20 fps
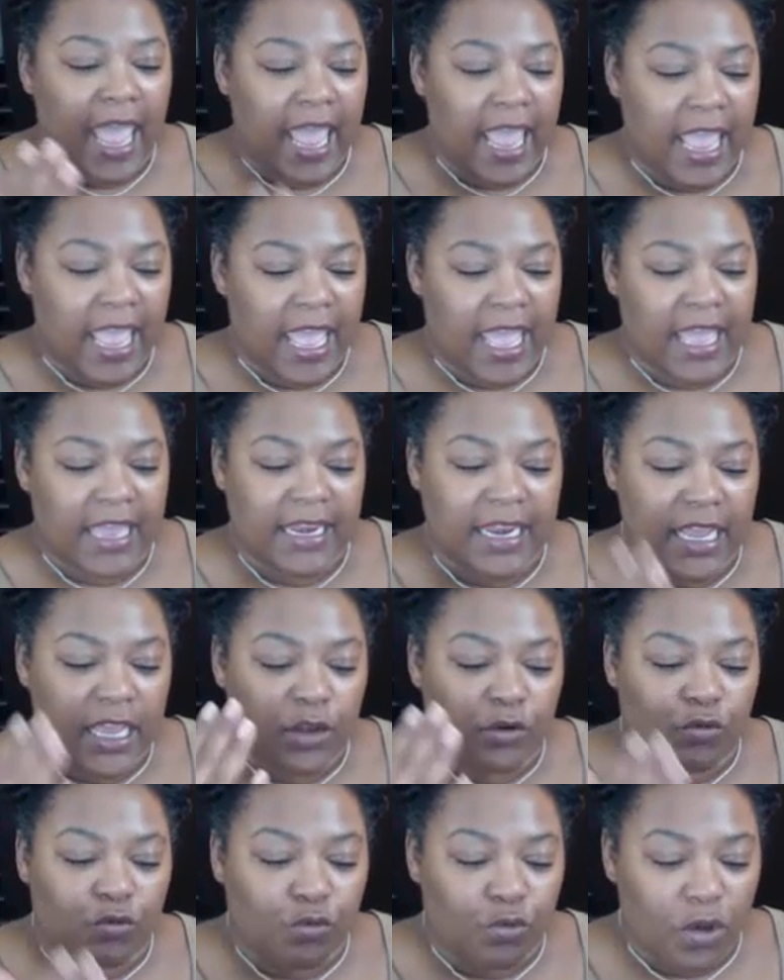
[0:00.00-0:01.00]
and
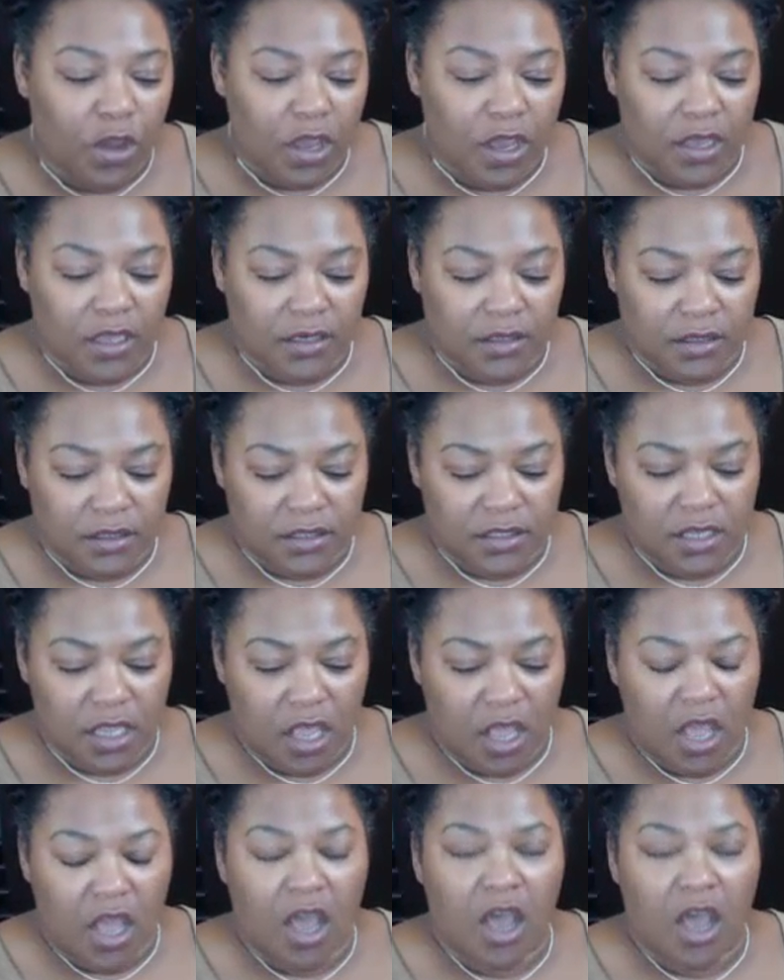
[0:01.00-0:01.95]
it runs